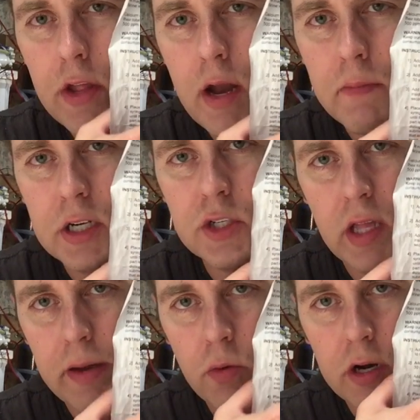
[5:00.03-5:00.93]
the numbers. So
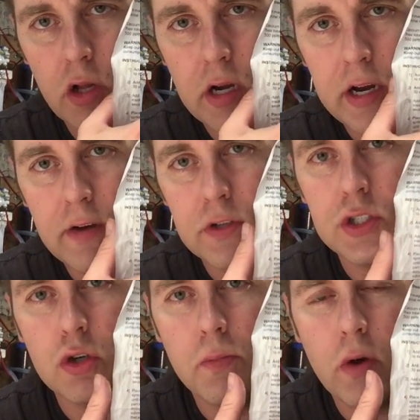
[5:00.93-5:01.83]
like we're gonna look on here for
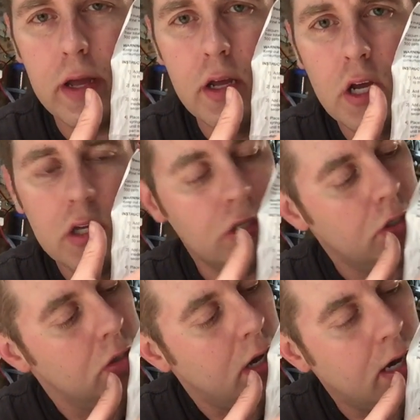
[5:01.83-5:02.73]

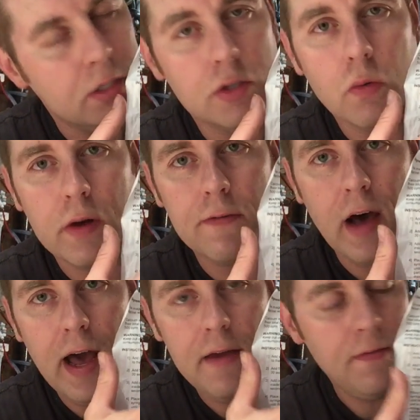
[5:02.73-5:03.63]
Uh,
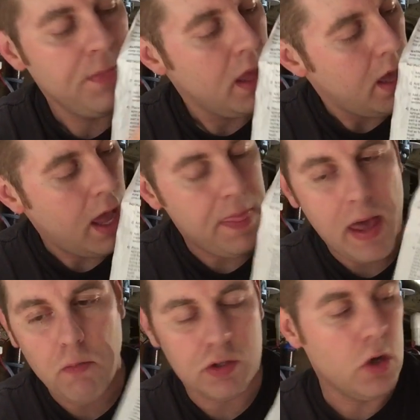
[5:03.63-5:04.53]
0.015 and
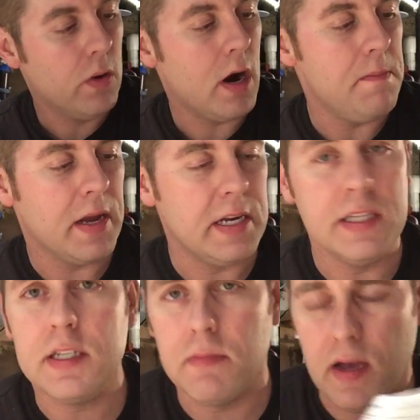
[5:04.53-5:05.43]
then we'll know what our
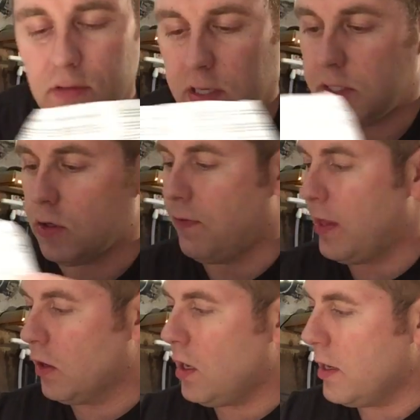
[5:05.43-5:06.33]
magnesium level is. So if
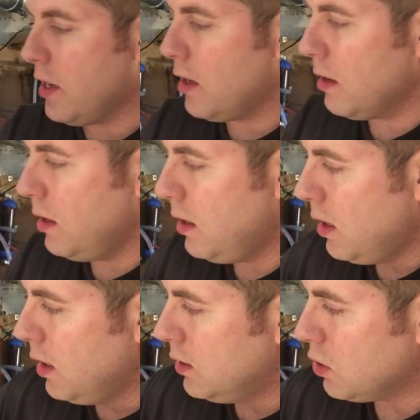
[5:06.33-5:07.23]
I look on here,
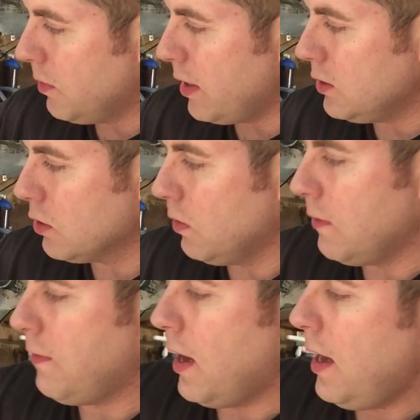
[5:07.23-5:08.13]

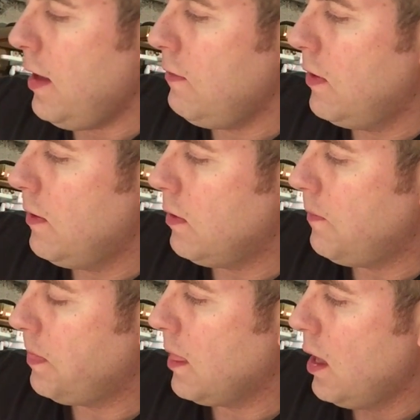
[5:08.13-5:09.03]
0.015,
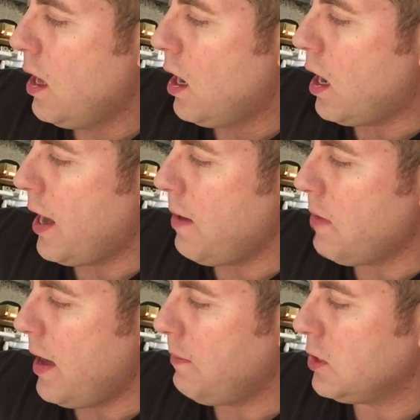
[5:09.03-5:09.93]
I
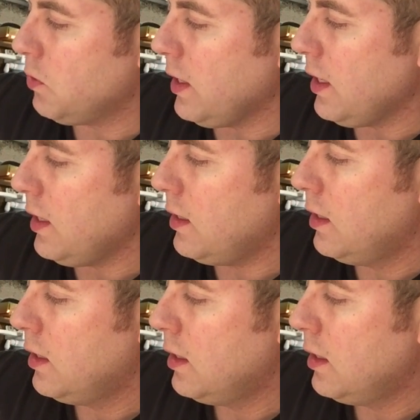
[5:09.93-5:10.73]
am at between